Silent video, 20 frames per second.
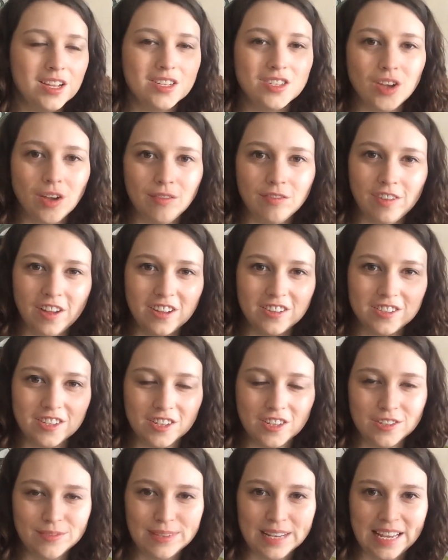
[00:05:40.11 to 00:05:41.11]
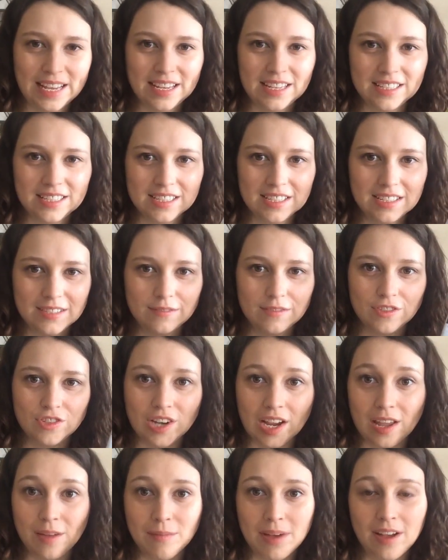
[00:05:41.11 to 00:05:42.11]
Tom Felton, who played
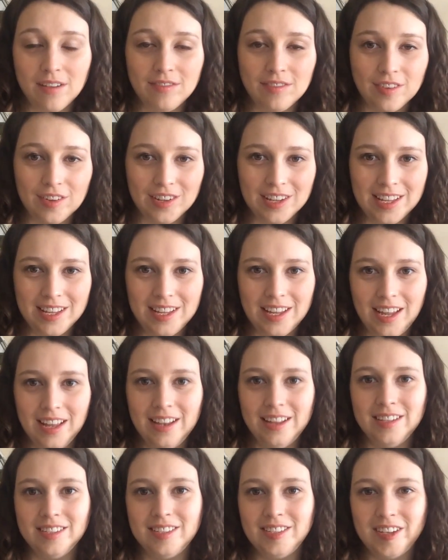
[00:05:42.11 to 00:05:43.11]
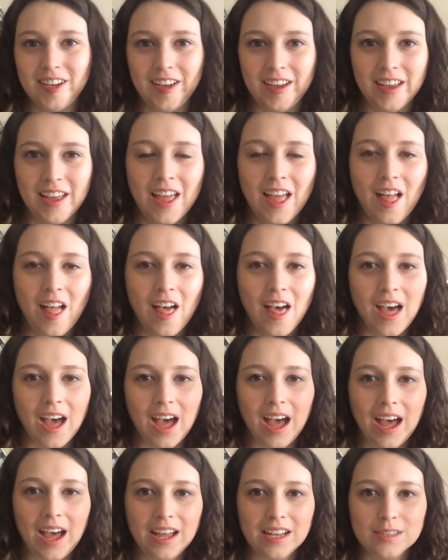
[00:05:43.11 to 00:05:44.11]
Draco Malfoy in this too.
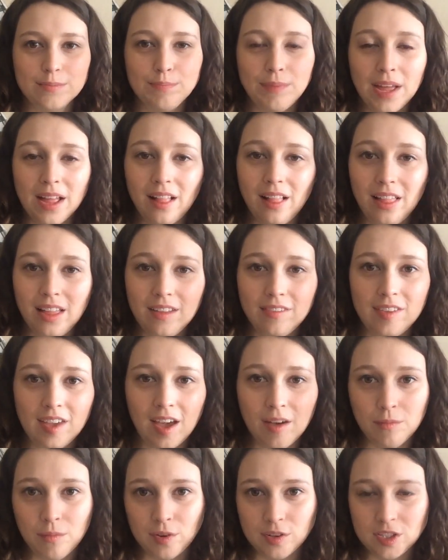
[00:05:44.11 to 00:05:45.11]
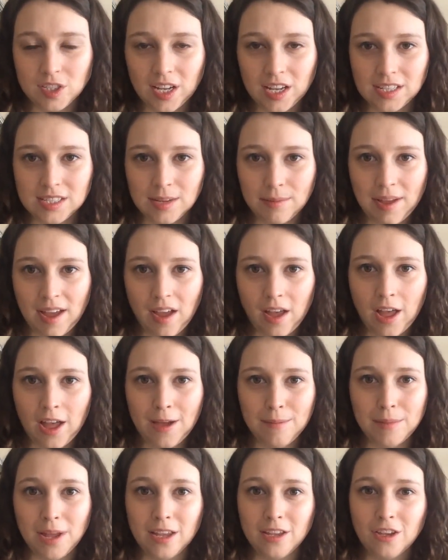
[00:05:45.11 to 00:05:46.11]
And Belle, if you haven't watched it, is about
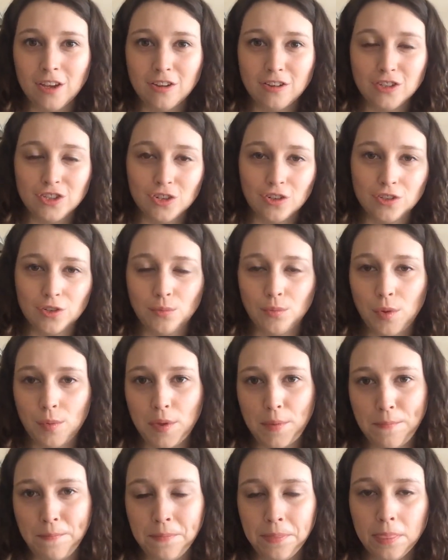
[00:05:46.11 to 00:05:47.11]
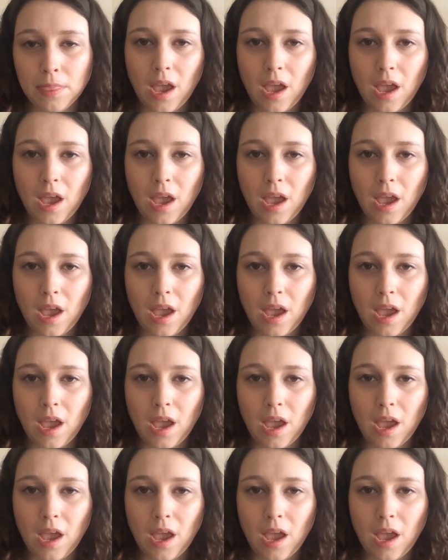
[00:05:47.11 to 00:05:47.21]
a young Georgian woman.